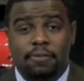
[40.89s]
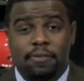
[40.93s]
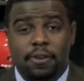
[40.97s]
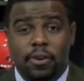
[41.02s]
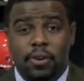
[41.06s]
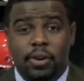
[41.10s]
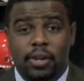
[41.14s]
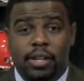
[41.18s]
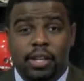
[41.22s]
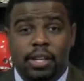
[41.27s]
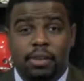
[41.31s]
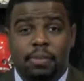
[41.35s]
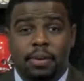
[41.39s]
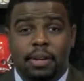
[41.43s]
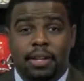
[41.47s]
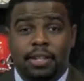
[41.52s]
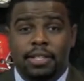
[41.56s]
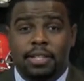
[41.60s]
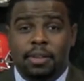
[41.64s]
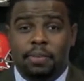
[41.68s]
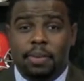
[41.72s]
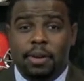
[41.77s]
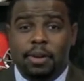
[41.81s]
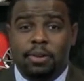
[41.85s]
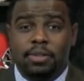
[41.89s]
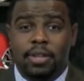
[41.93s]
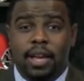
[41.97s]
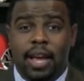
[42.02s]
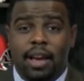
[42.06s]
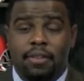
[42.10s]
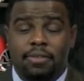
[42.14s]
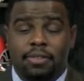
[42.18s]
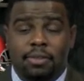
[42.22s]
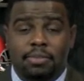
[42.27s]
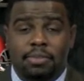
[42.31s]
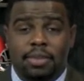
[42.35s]
vertically because the Bills
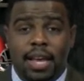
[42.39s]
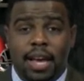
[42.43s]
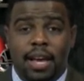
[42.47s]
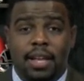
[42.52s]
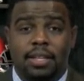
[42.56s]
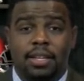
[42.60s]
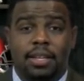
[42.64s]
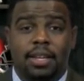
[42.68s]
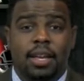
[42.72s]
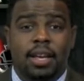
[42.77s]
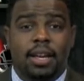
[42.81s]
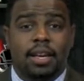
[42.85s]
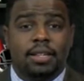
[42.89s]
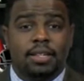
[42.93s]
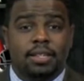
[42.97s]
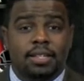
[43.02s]
have some talented